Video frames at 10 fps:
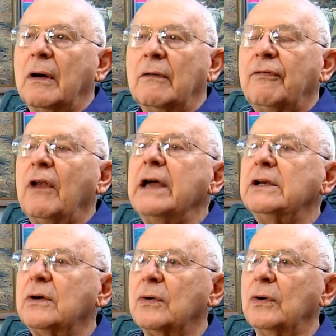
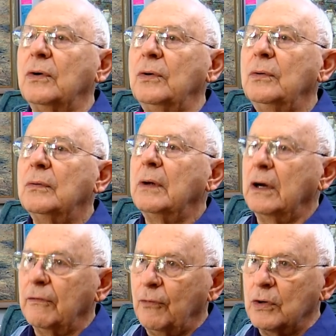flight crew,
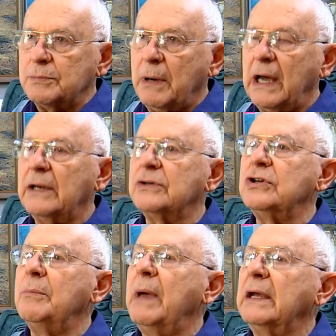Air Force pilot
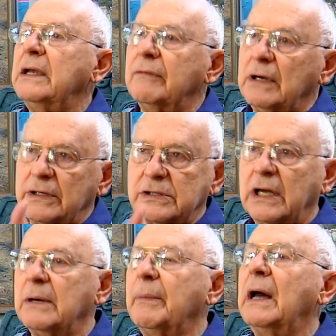Jim McDivitt, let's
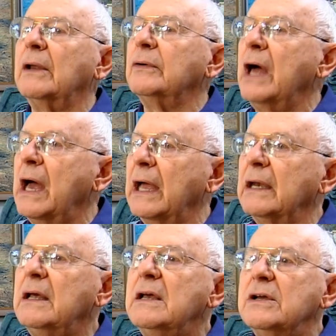take Apollo 9,
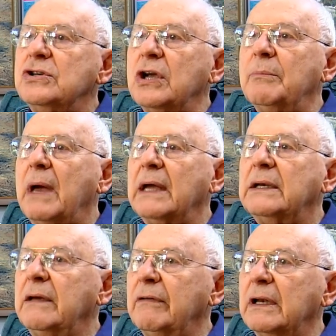Jim
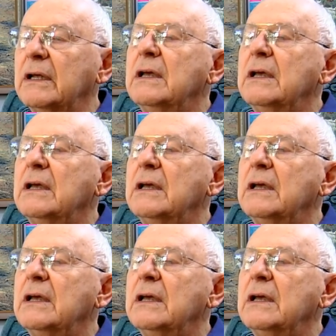McDivitt,